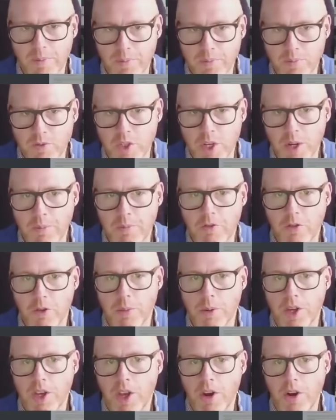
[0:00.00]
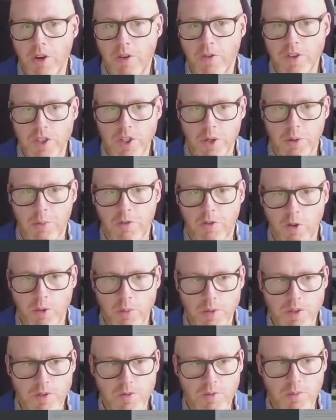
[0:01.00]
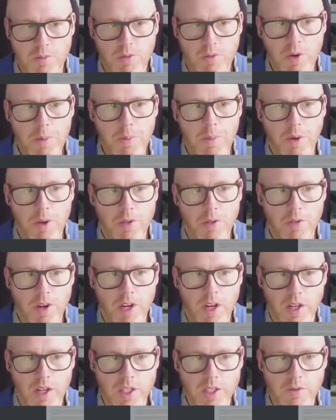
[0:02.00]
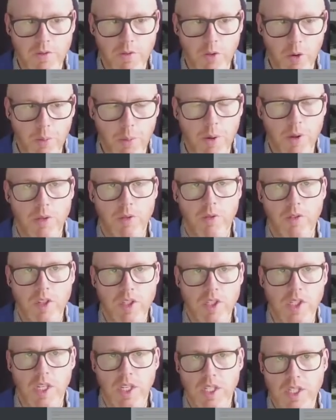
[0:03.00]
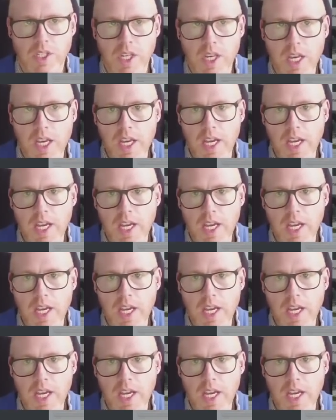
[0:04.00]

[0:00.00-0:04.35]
jump from a coefficient of performance from 3.39 to 4.36.